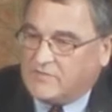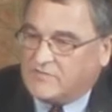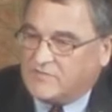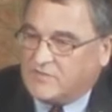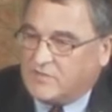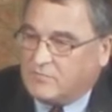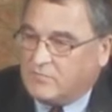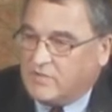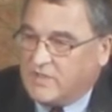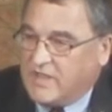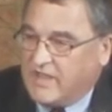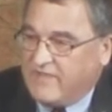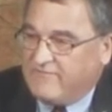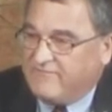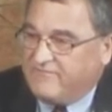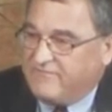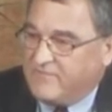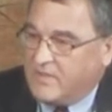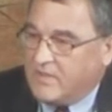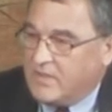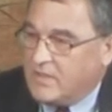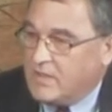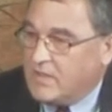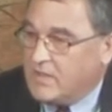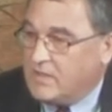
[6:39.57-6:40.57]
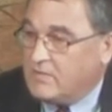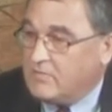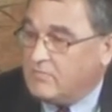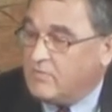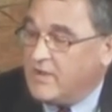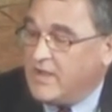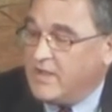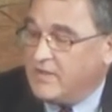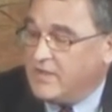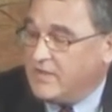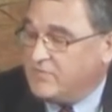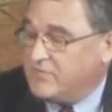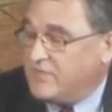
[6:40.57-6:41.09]
So we have
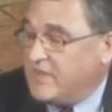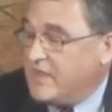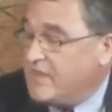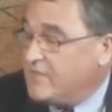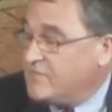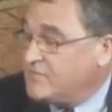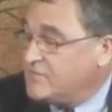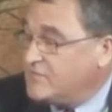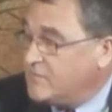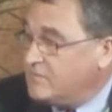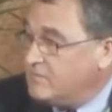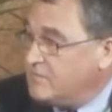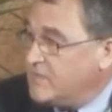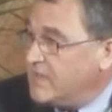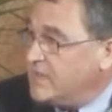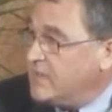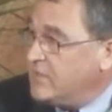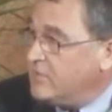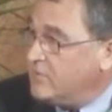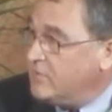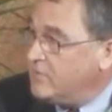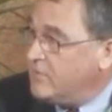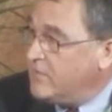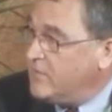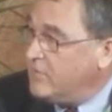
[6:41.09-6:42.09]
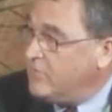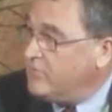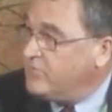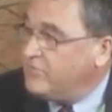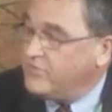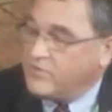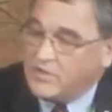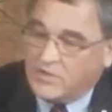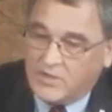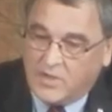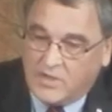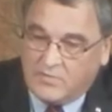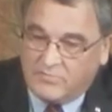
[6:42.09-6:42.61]
around 1,000 medical health
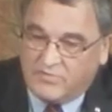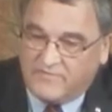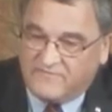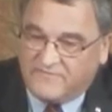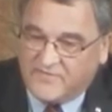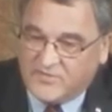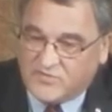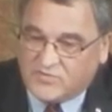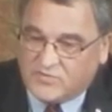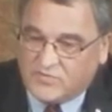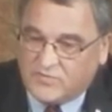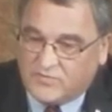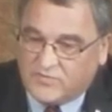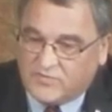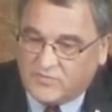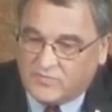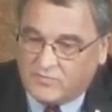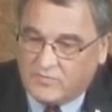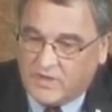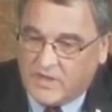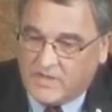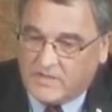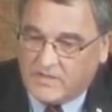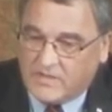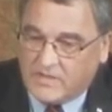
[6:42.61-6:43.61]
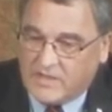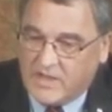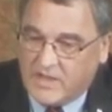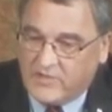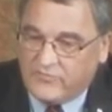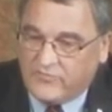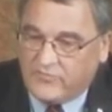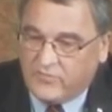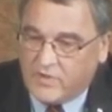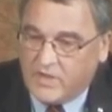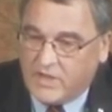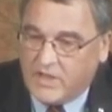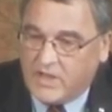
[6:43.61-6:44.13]
professionals around the
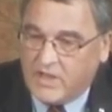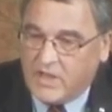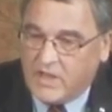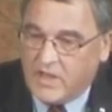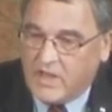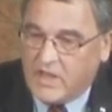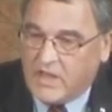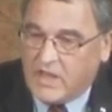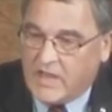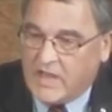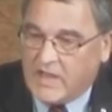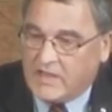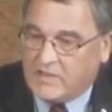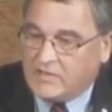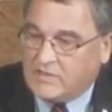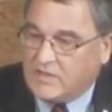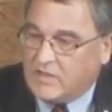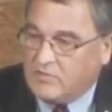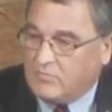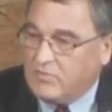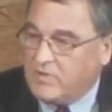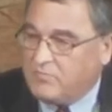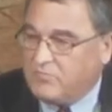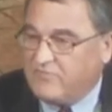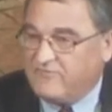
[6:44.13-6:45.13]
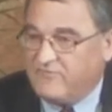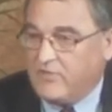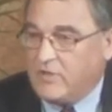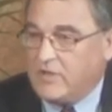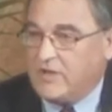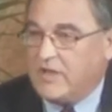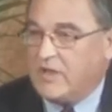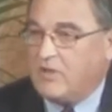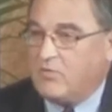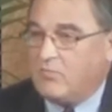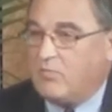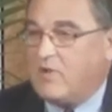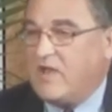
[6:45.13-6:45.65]
country, and we're
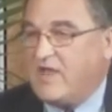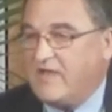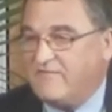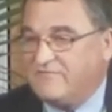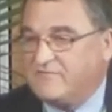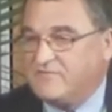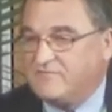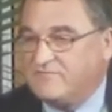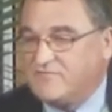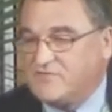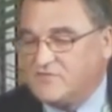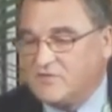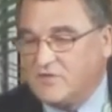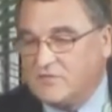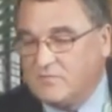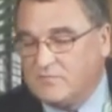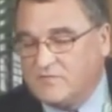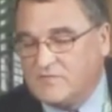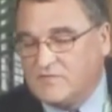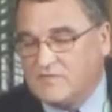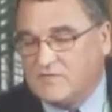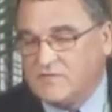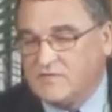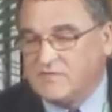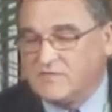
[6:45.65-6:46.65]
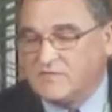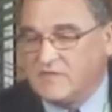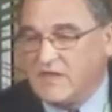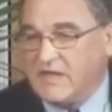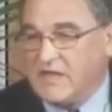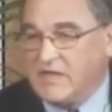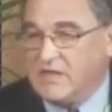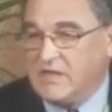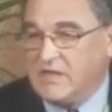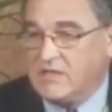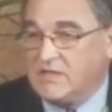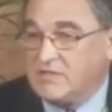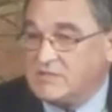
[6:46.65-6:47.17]
providing a raft of services
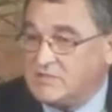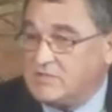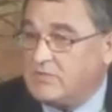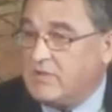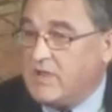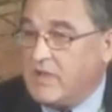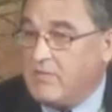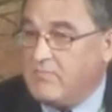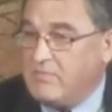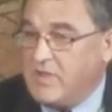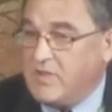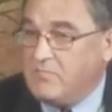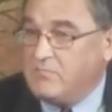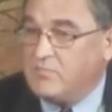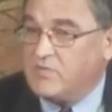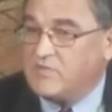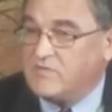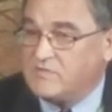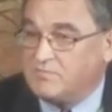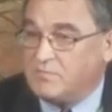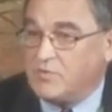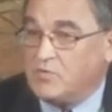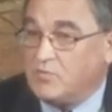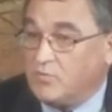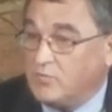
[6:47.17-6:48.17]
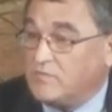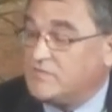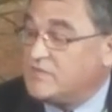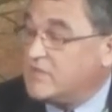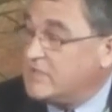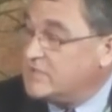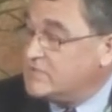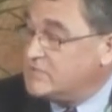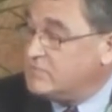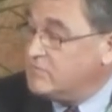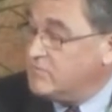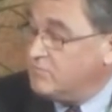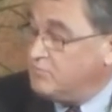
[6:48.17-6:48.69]
to our members, but
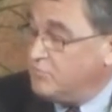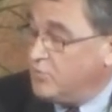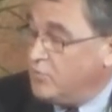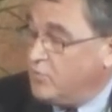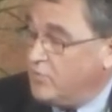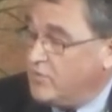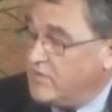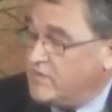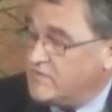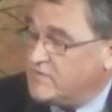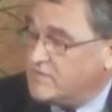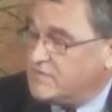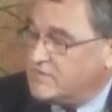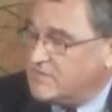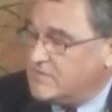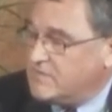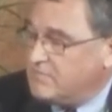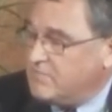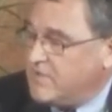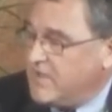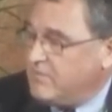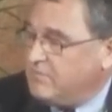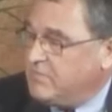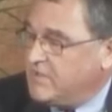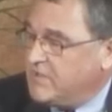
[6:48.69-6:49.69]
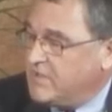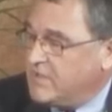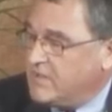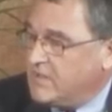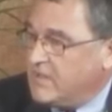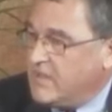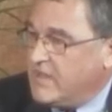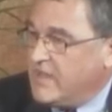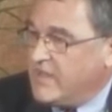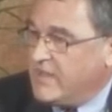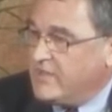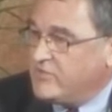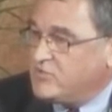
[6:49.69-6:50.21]
also to employers and to the public at
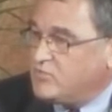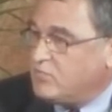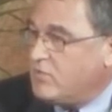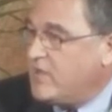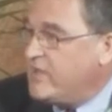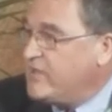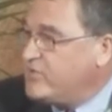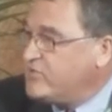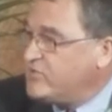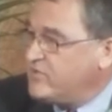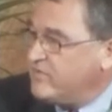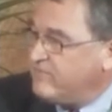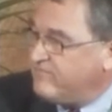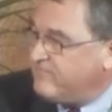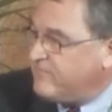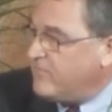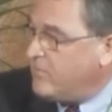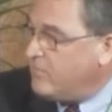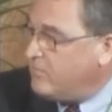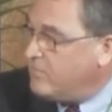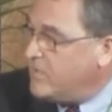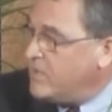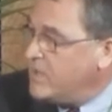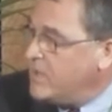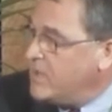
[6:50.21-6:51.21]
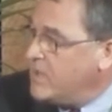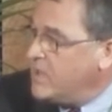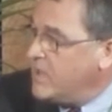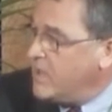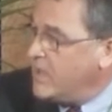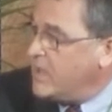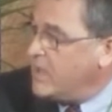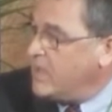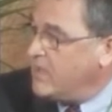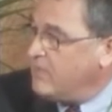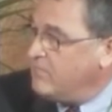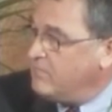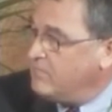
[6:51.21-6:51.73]
large, ranging from
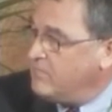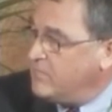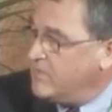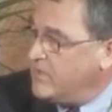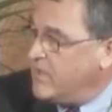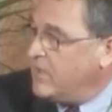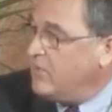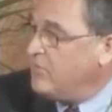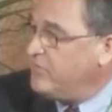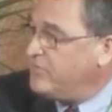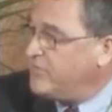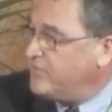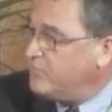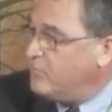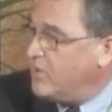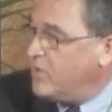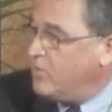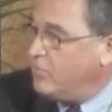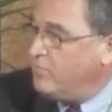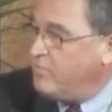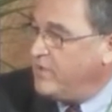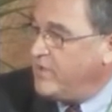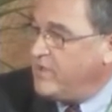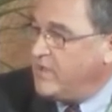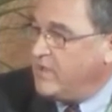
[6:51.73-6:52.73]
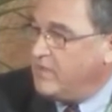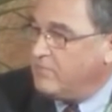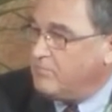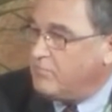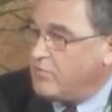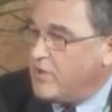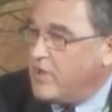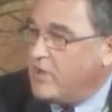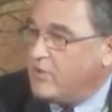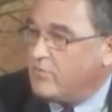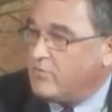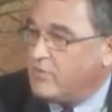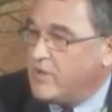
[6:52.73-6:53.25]
health and wellbeing
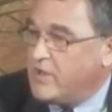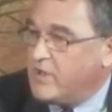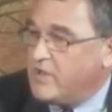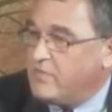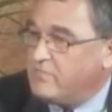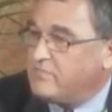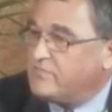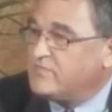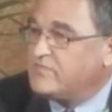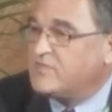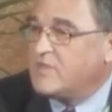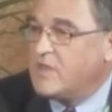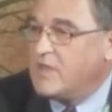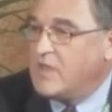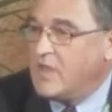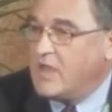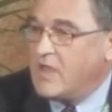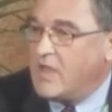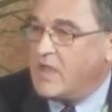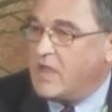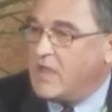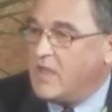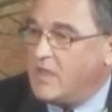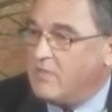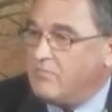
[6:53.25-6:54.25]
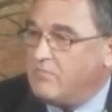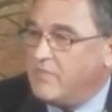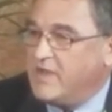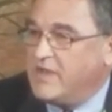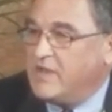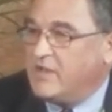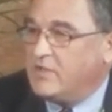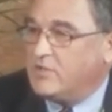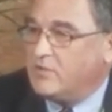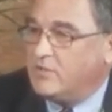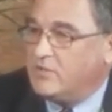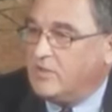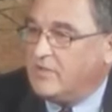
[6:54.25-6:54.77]
programs,
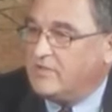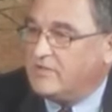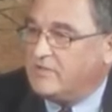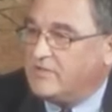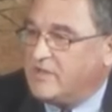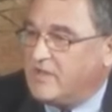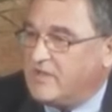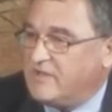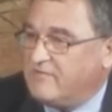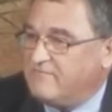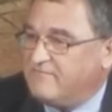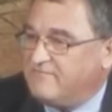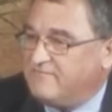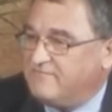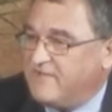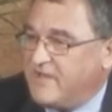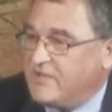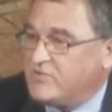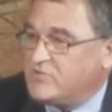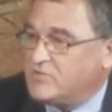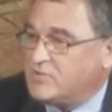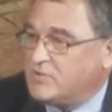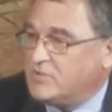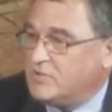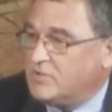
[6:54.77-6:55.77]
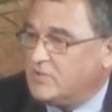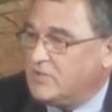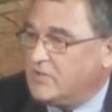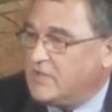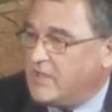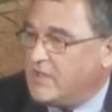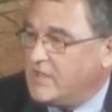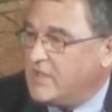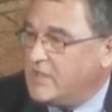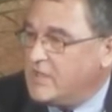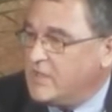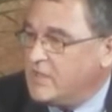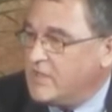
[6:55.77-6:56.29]
medical and
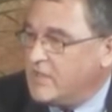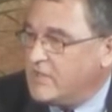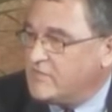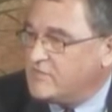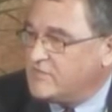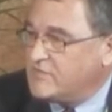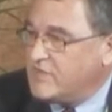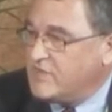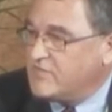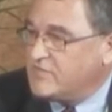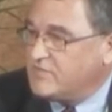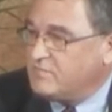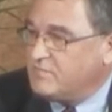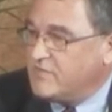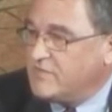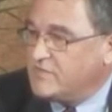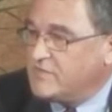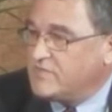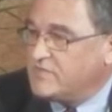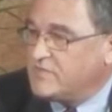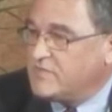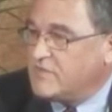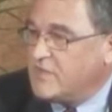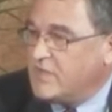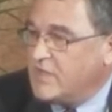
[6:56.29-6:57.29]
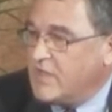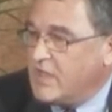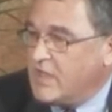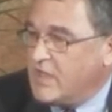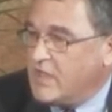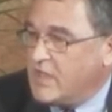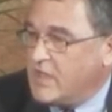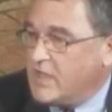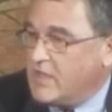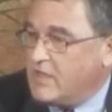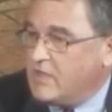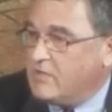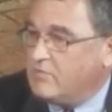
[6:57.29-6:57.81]
functional assessments,
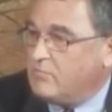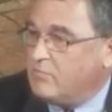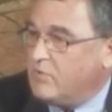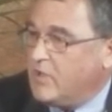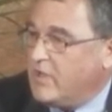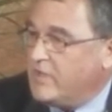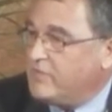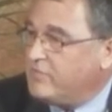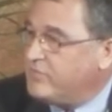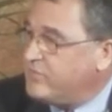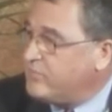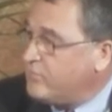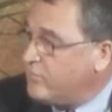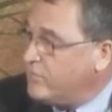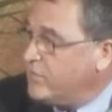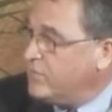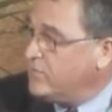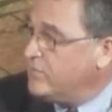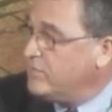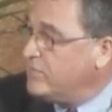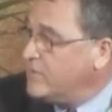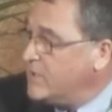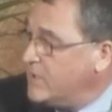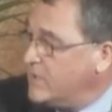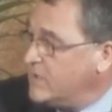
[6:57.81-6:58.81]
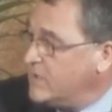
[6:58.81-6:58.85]
right through